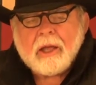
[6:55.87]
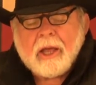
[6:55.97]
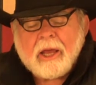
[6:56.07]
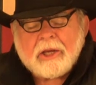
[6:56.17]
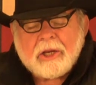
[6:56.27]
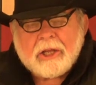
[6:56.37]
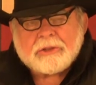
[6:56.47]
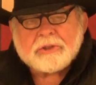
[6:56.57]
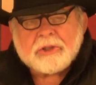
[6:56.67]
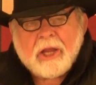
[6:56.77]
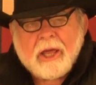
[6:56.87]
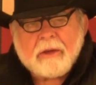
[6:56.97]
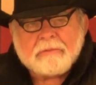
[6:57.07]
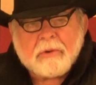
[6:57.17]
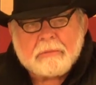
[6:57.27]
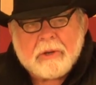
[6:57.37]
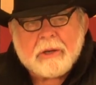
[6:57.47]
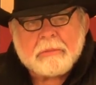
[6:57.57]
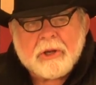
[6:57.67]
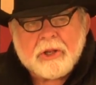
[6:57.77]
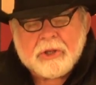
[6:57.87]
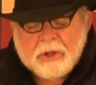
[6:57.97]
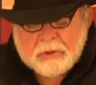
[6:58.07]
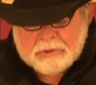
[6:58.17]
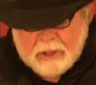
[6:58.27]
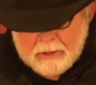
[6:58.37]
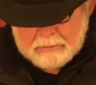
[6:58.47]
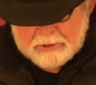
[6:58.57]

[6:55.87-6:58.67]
At election time for many, many years, I've